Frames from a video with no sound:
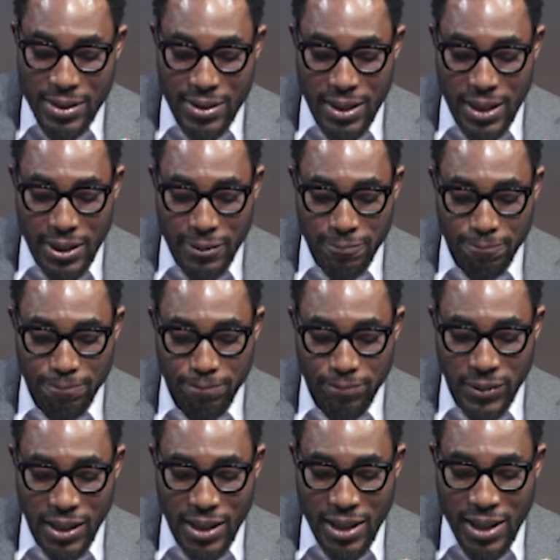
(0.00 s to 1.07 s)
a
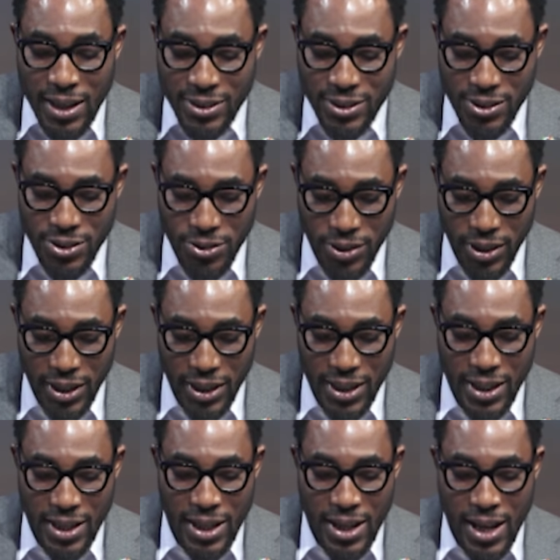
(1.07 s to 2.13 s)
country
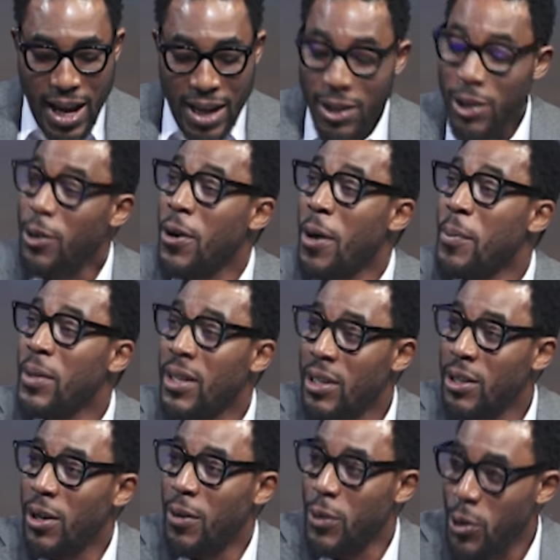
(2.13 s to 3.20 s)
and a
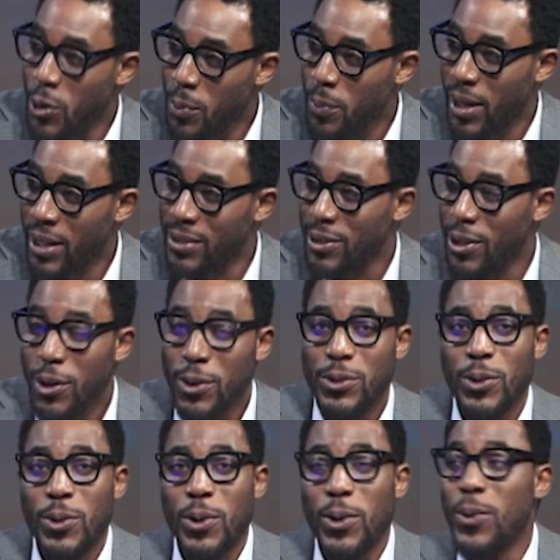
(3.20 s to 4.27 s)
community of humans
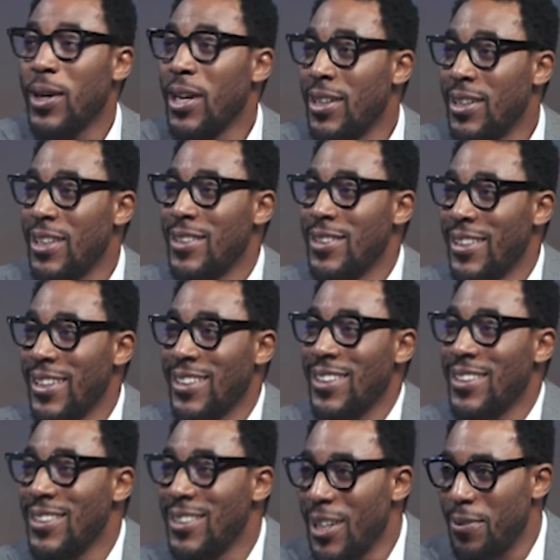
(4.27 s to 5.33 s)
also look at these things
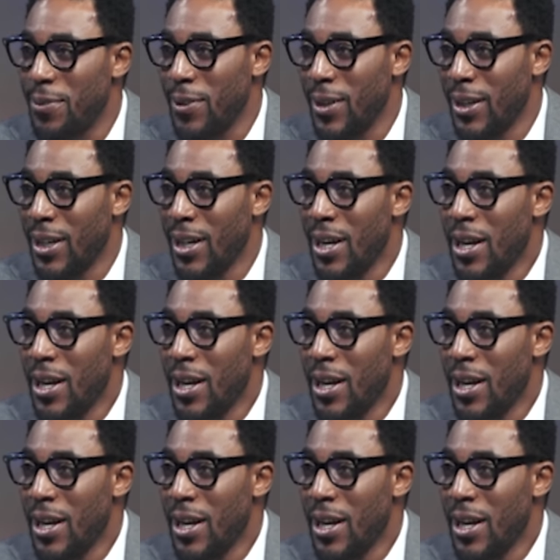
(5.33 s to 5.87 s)
is different.